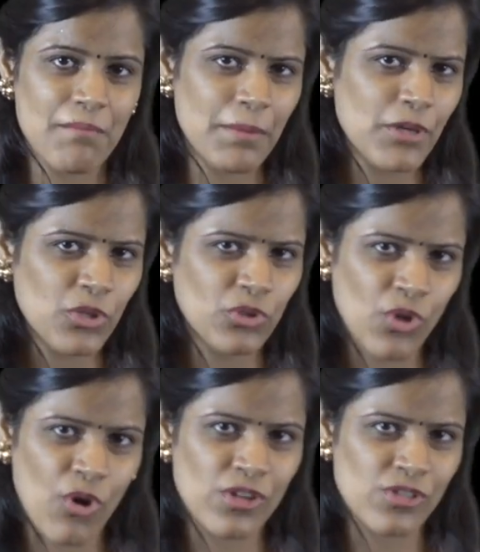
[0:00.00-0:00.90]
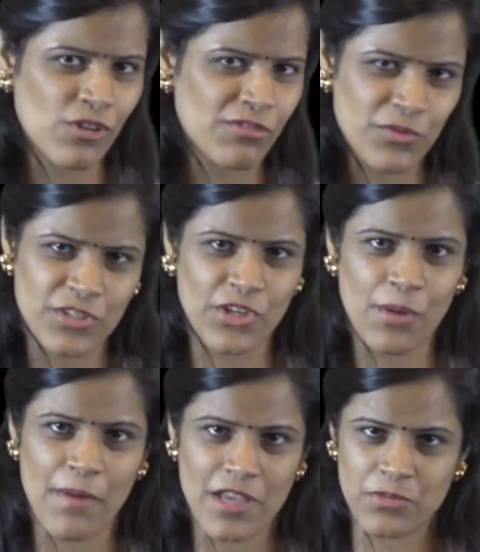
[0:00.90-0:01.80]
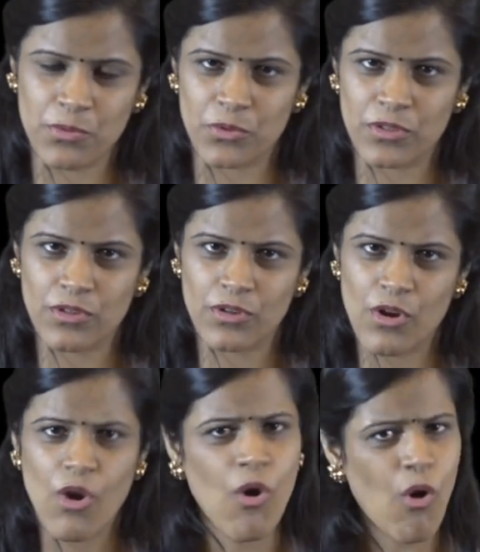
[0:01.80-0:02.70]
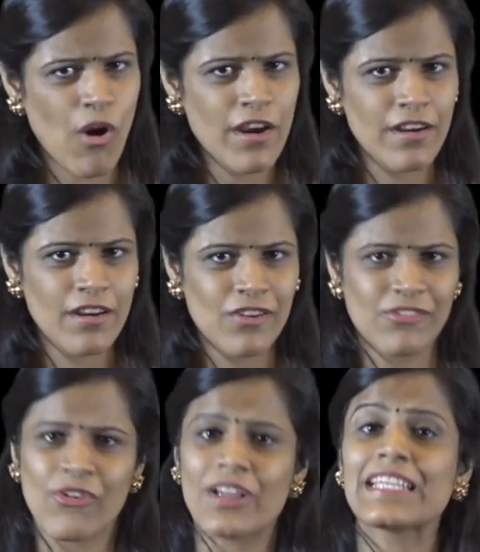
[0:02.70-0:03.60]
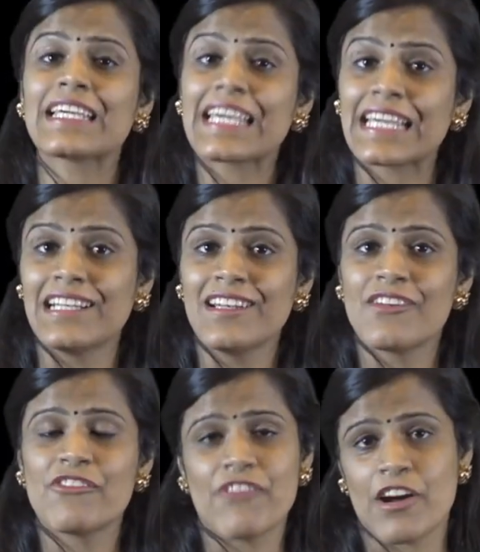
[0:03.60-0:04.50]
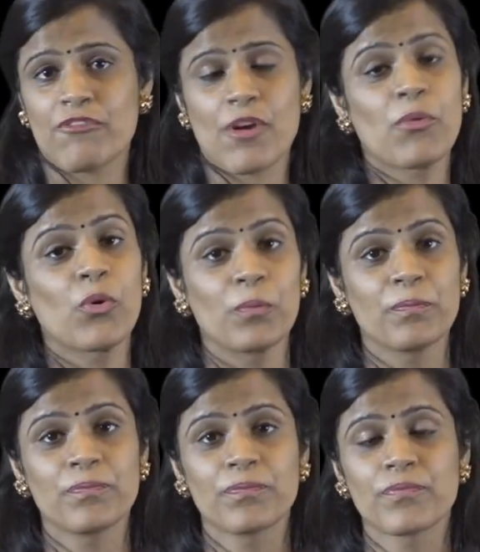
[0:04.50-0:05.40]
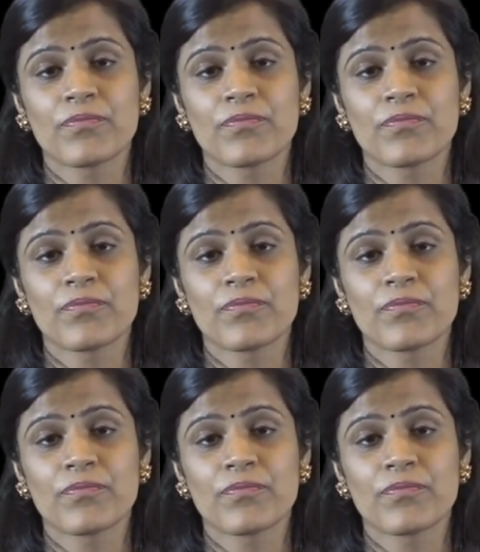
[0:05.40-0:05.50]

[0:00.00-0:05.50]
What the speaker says: Maybe you thought of losing your passport or falling ill far from home.